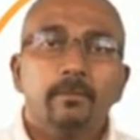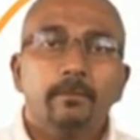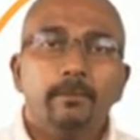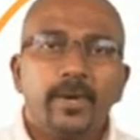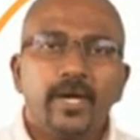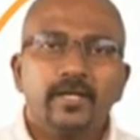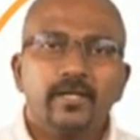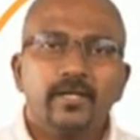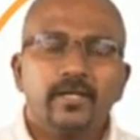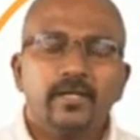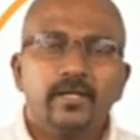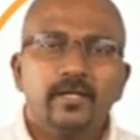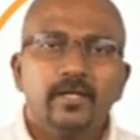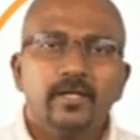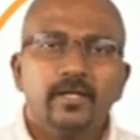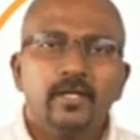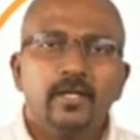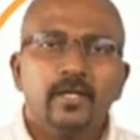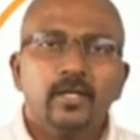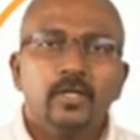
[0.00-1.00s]
but
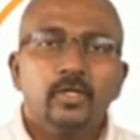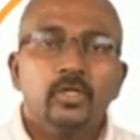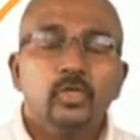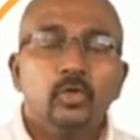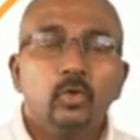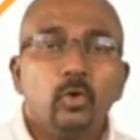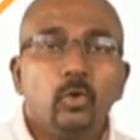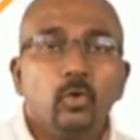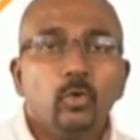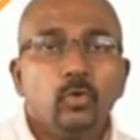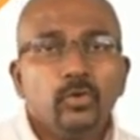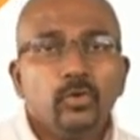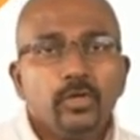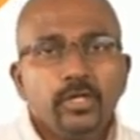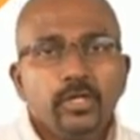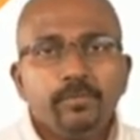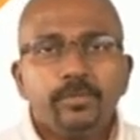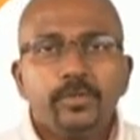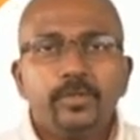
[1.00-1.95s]
you only